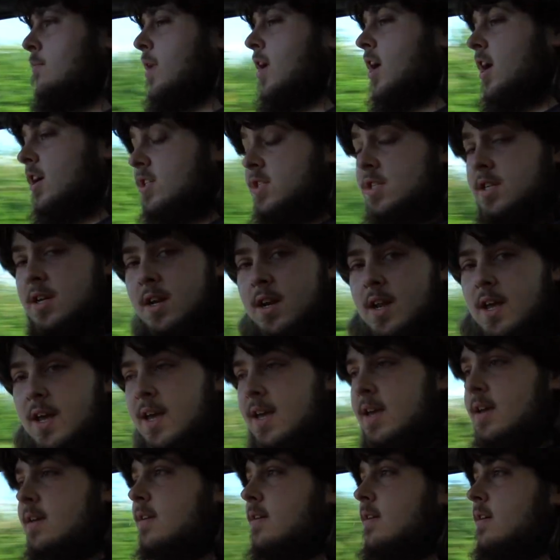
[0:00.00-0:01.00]

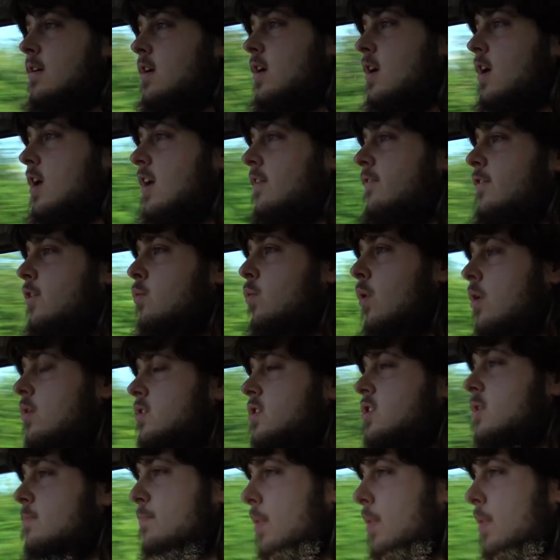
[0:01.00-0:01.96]
Personally, if you want to